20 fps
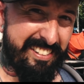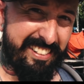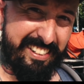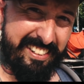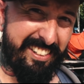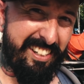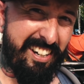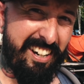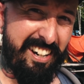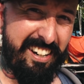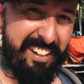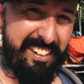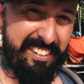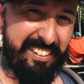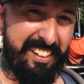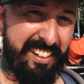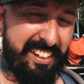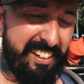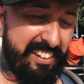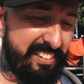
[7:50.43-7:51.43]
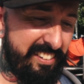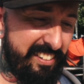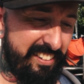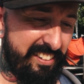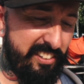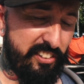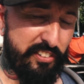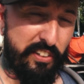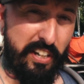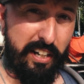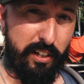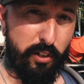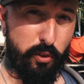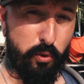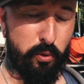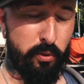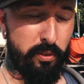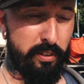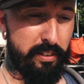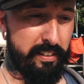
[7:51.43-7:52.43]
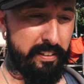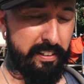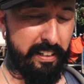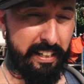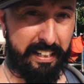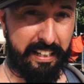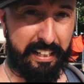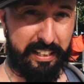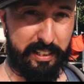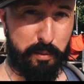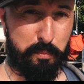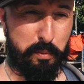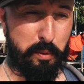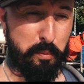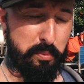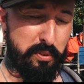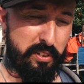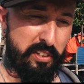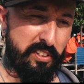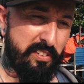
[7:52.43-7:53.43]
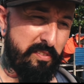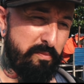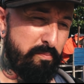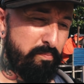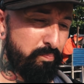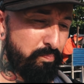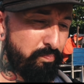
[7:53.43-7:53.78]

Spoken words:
was like, no, they're not cool. I got them in prison.